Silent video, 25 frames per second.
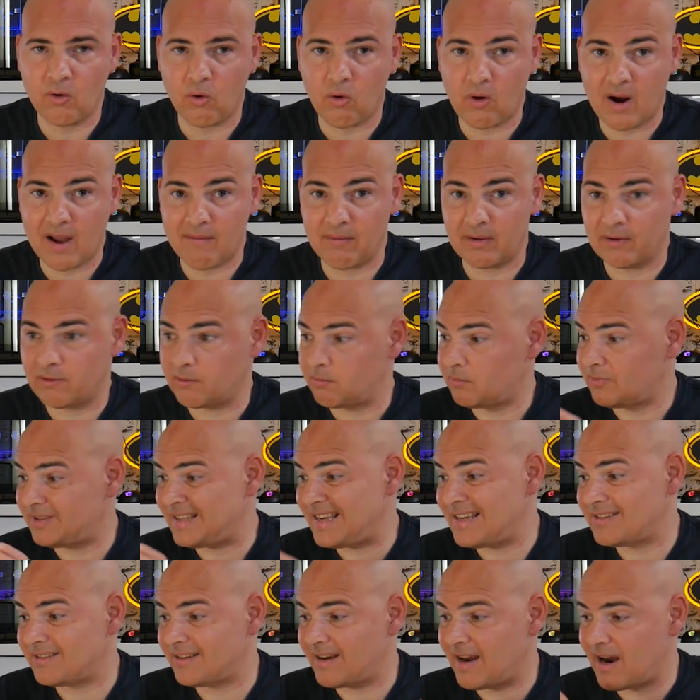or having some
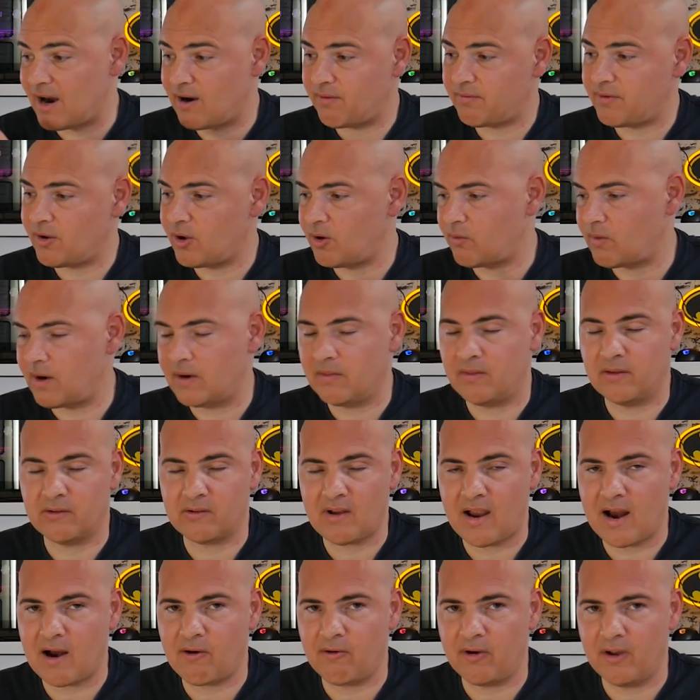decent airflow around this
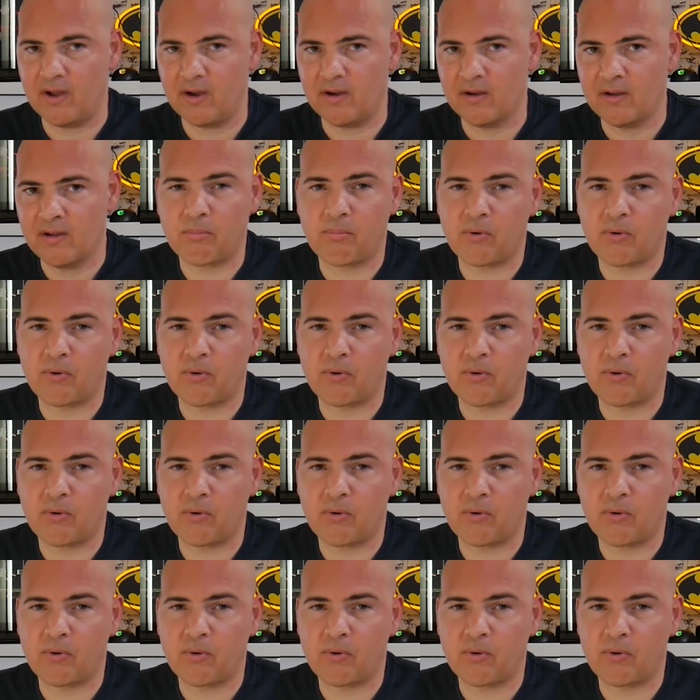area,